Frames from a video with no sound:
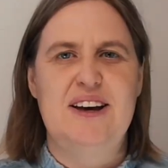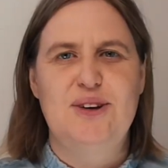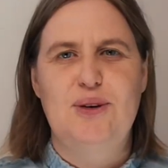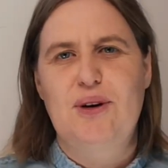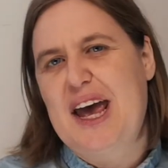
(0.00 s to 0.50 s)

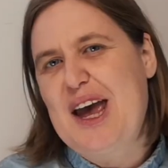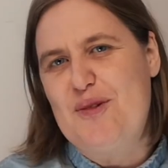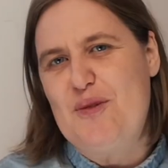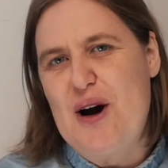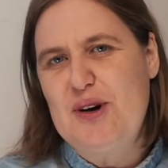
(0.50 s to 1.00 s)
Kia ora
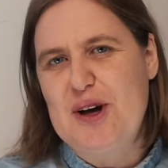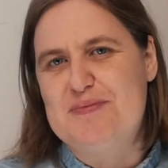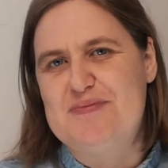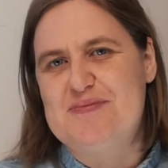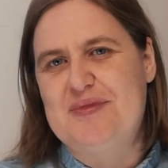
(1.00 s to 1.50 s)
and
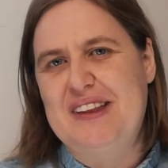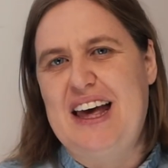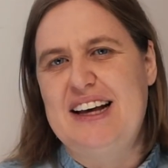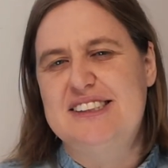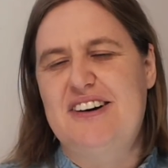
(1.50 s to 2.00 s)
welcome.
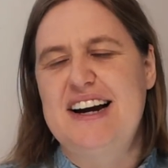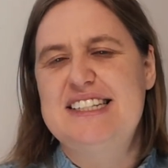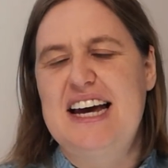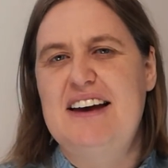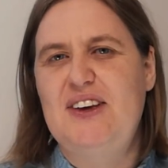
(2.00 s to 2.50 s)
It's great
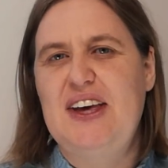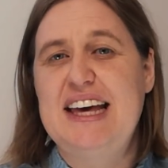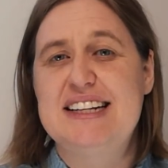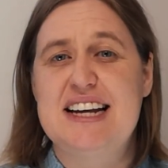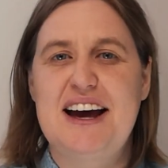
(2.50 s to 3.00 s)
to have you
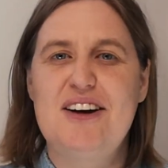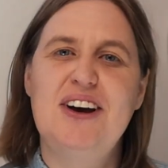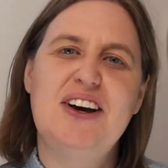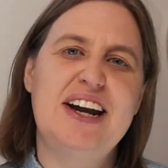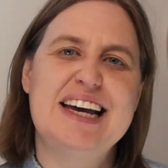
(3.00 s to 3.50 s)
here. Today
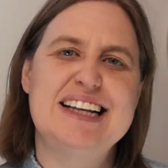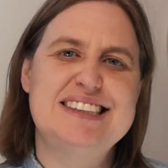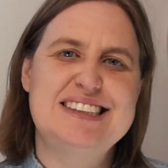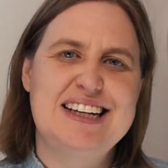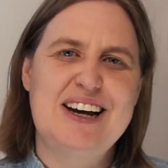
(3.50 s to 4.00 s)
we're going to
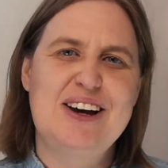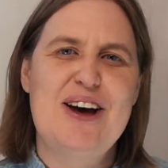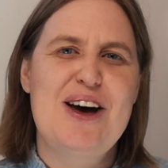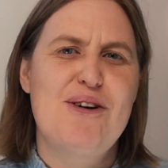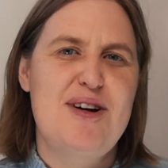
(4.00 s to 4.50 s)
consider
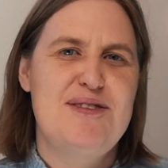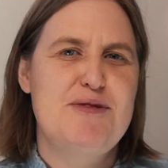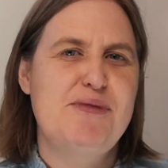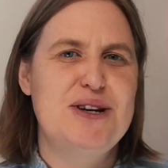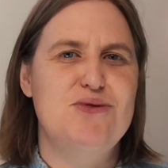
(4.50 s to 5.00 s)
one of
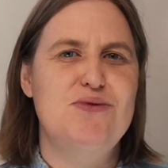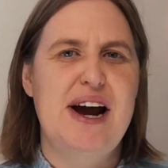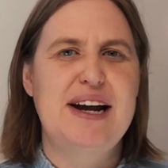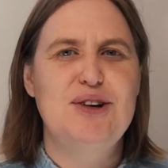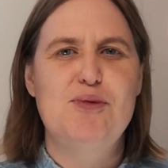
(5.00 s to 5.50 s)
the most
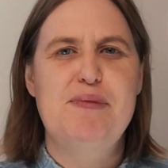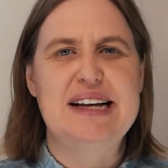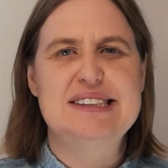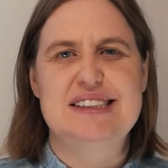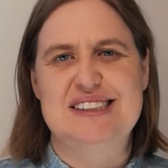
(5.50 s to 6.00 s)
radical
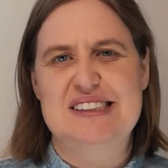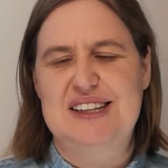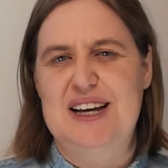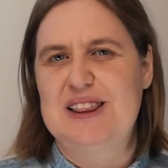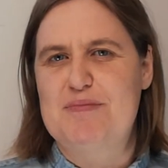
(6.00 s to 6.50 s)

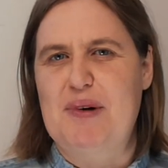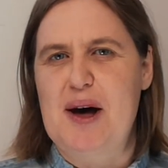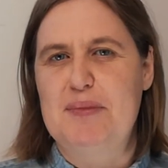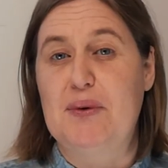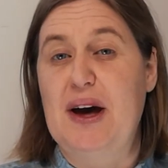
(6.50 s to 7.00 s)
passages in the
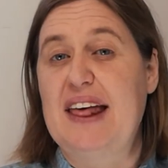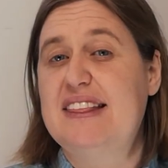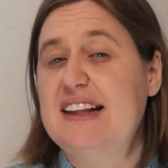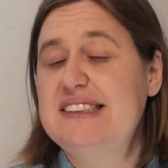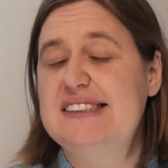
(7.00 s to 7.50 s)
Bible, and
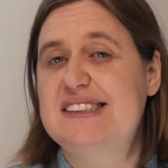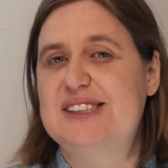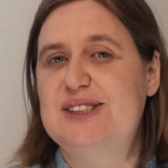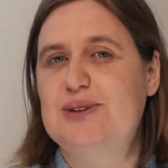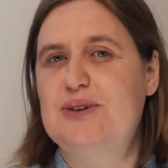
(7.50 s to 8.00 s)
this is the
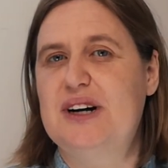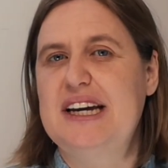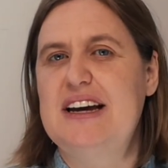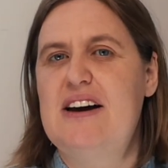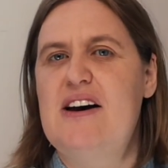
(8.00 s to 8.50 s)

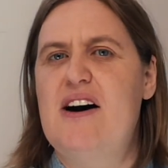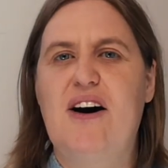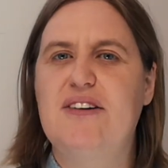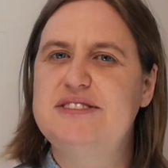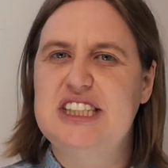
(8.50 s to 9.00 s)
story
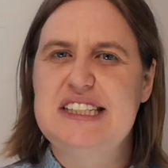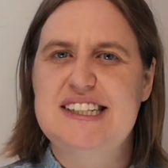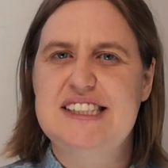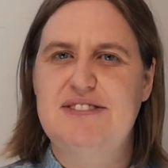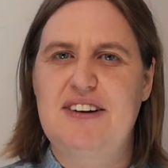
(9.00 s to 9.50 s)
of
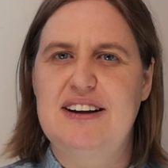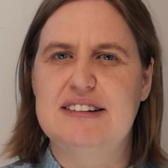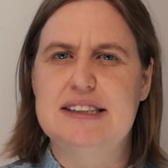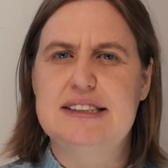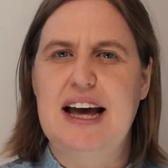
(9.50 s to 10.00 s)
Jesus'
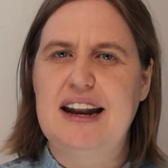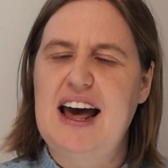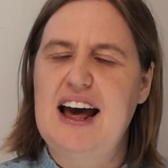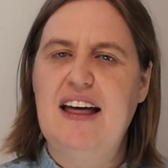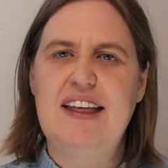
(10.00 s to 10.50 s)
followers and
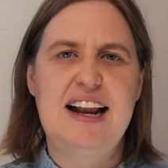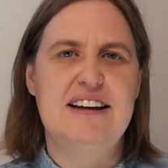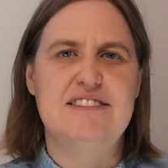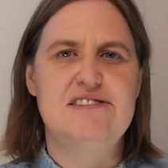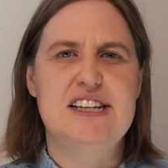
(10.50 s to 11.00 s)
how they
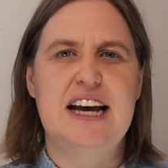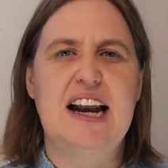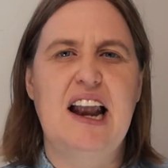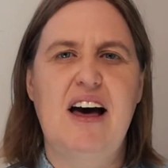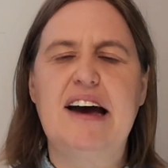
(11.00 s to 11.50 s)
lived in
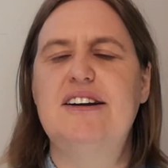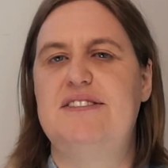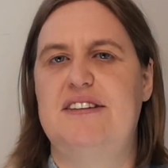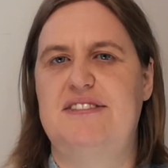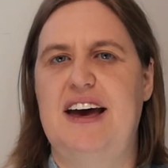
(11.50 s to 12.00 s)
light
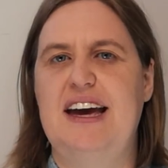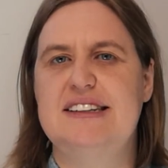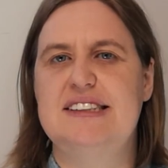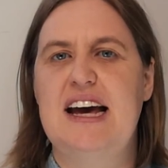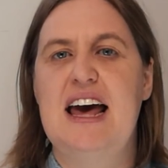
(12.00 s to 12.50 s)
of the
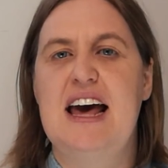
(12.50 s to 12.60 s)
fact